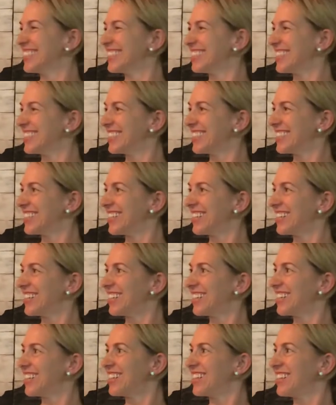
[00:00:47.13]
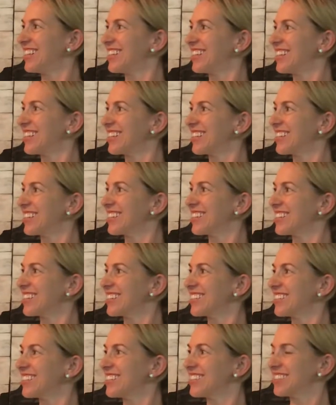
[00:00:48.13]

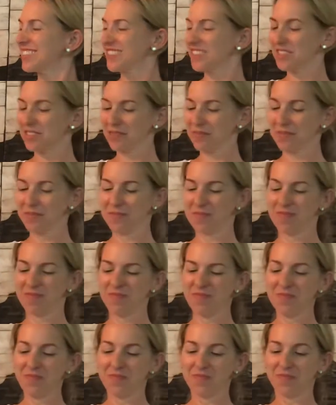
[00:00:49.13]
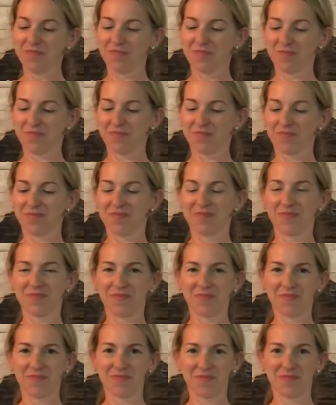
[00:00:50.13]

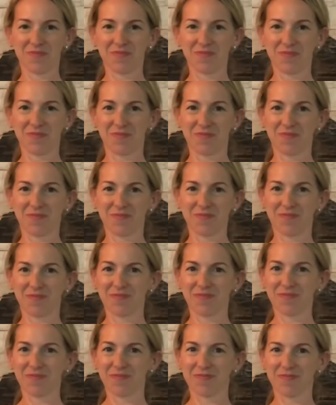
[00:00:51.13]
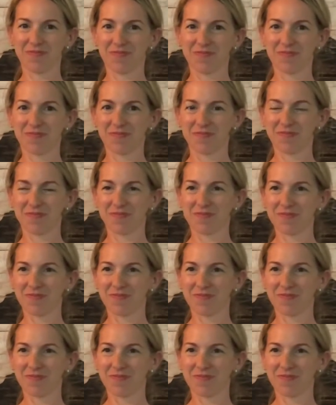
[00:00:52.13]
(silent)